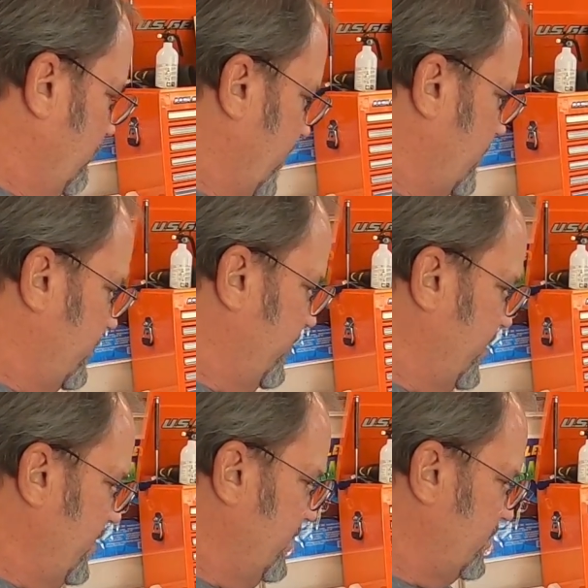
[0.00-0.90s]
But
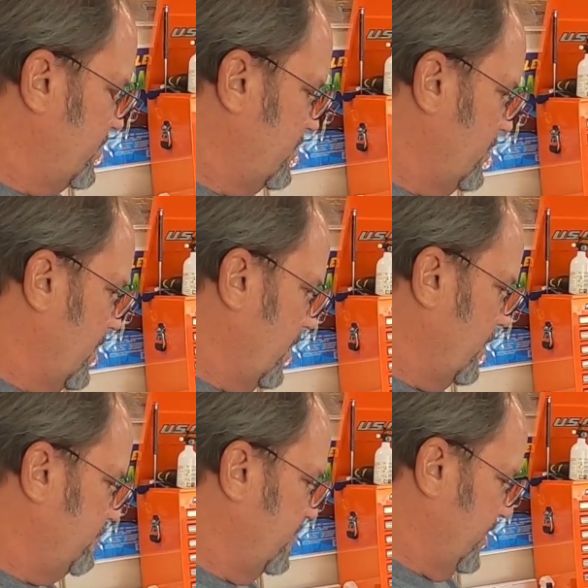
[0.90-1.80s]
these
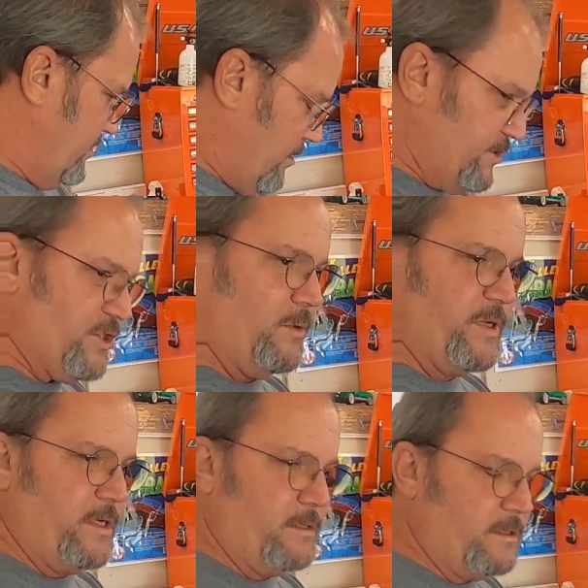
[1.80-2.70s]
are
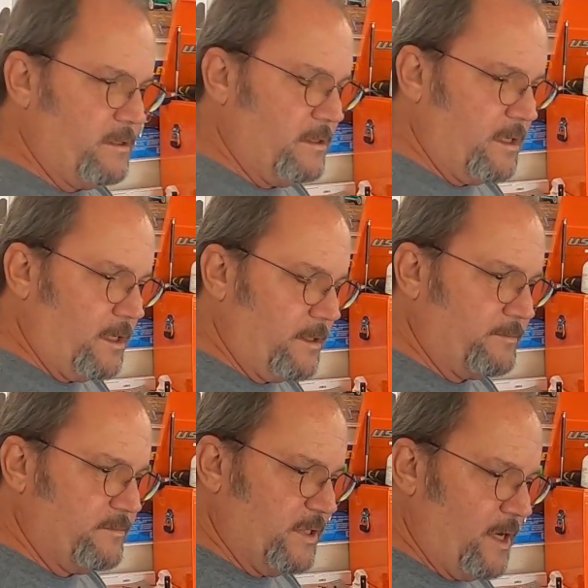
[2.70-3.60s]
Shelby
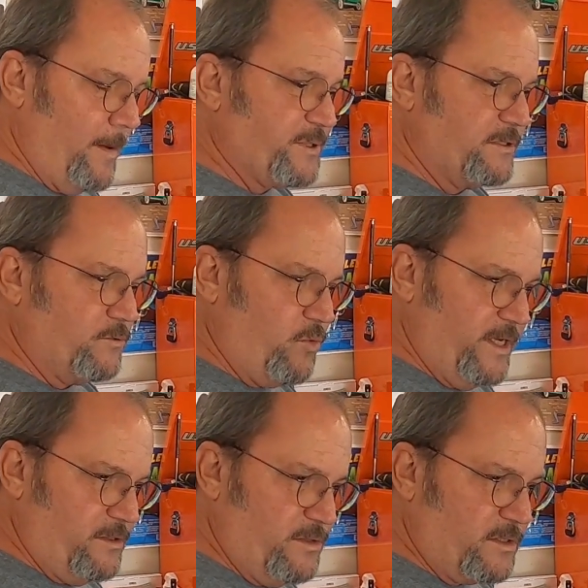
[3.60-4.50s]
optioned
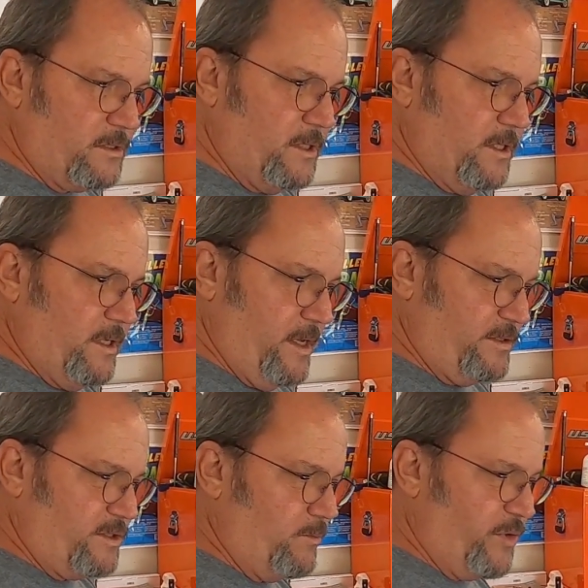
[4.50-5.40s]
wheels,
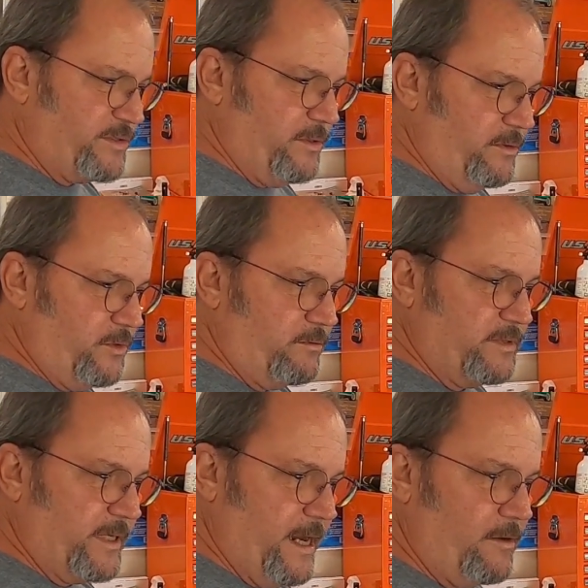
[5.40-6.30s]
and some were sold over
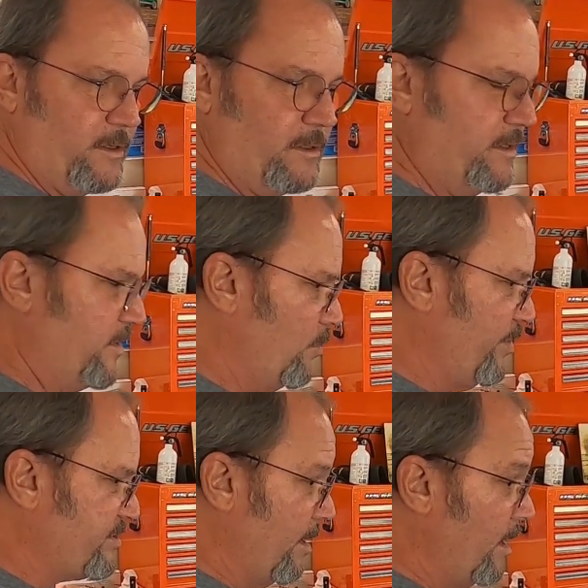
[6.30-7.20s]
the counter, and
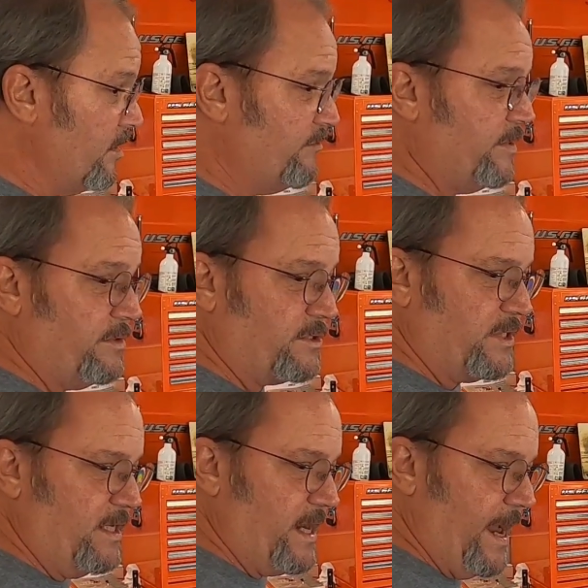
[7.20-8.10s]
almost all of them you'll
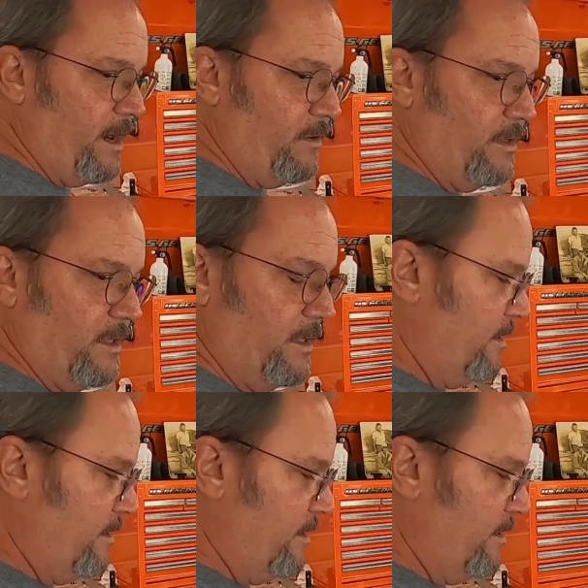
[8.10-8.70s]
see now